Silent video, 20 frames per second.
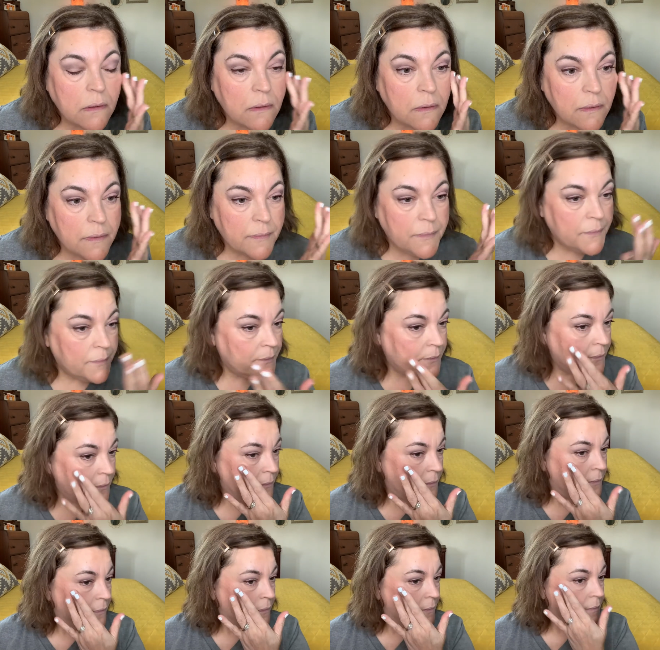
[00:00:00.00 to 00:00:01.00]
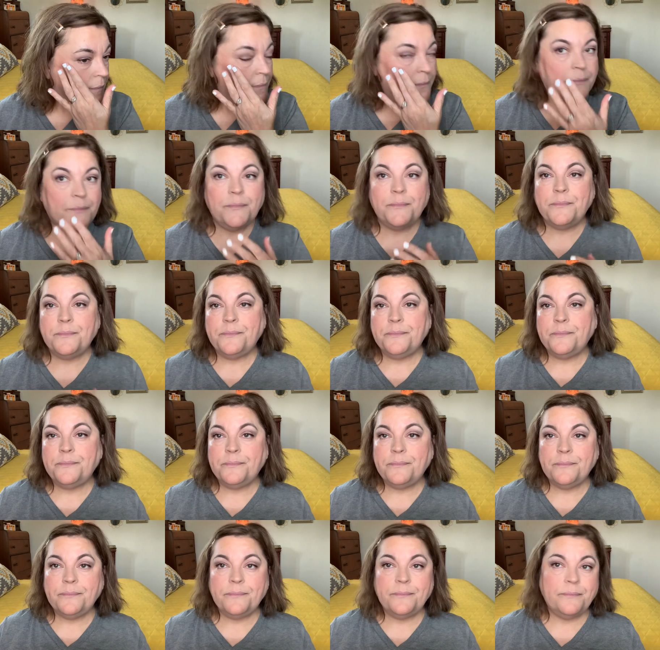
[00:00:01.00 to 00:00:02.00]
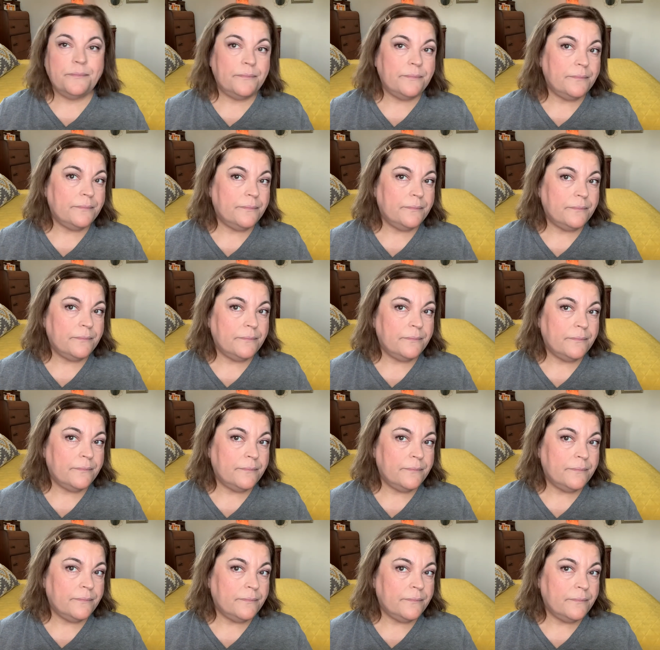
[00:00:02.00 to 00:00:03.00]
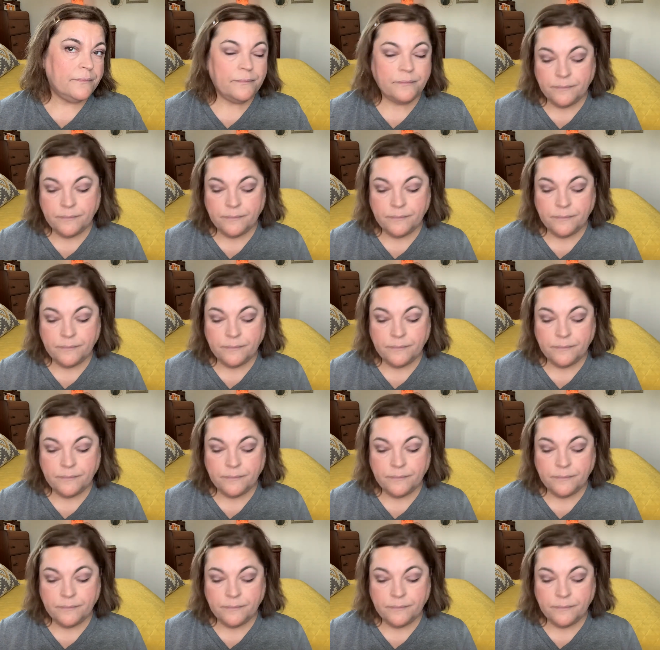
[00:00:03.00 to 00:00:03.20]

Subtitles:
(no one is talking)